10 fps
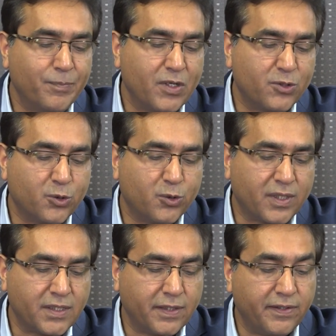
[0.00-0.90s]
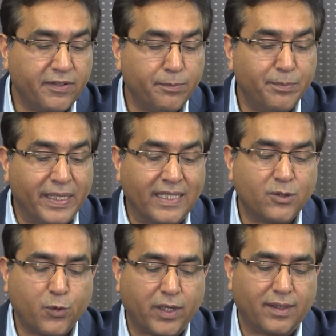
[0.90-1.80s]
So, conservative
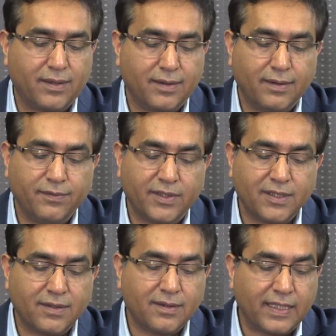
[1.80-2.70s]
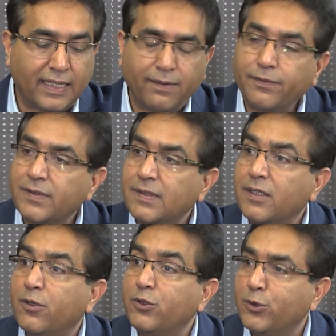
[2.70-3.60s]
means what? Which is they are
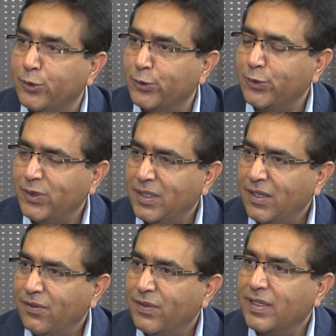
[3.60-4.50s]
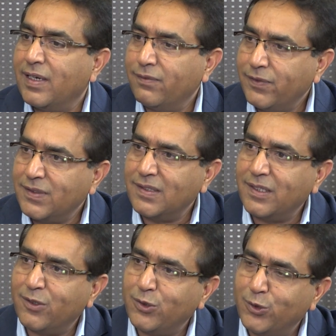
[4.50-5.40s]
emphasizing on you. When they are
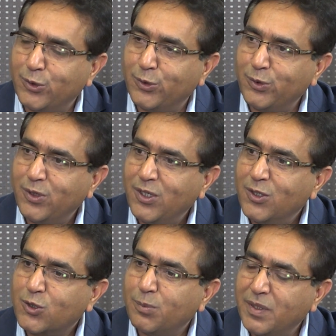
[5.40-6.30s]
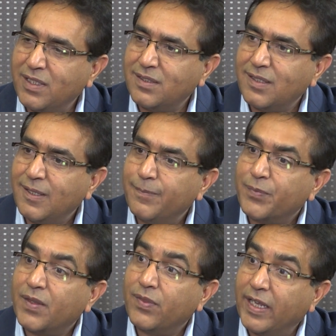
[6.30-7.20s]
emphasizing on you, so means
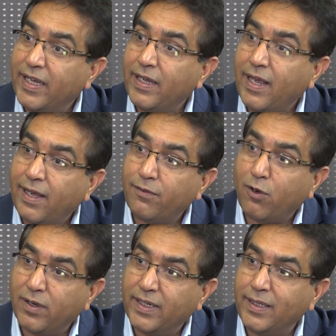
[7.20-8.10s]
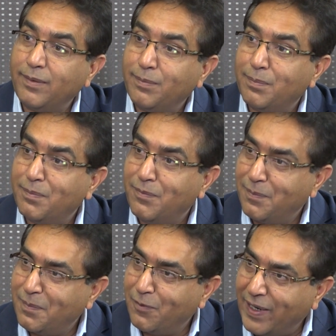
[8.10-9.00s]
they have already
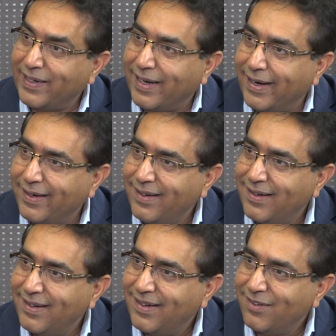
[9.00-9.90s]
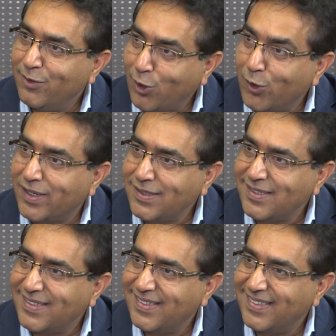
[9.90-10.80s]
went ahead without
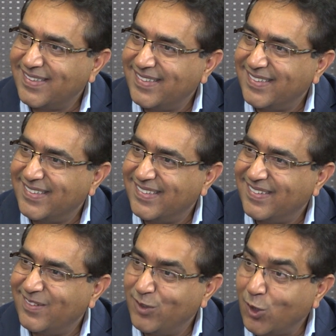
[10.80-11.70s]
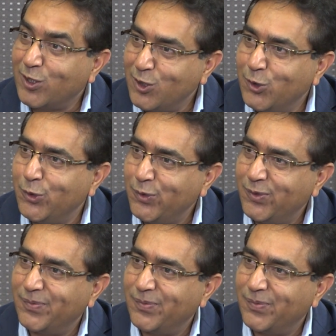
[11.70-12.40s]
us, without the you.